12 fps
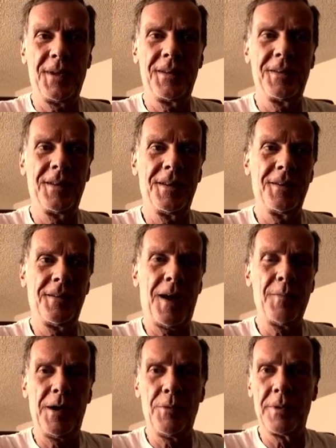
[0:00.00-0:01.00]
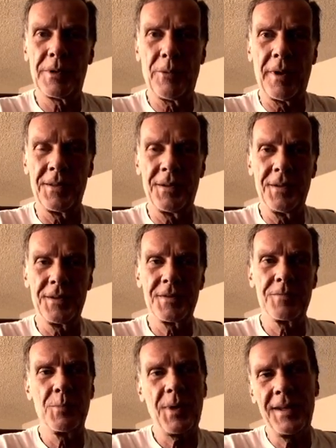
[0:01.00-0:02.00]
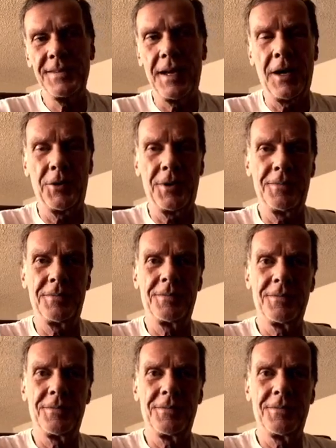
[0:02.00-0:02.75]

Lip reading: and I may regret this, but I doubt it.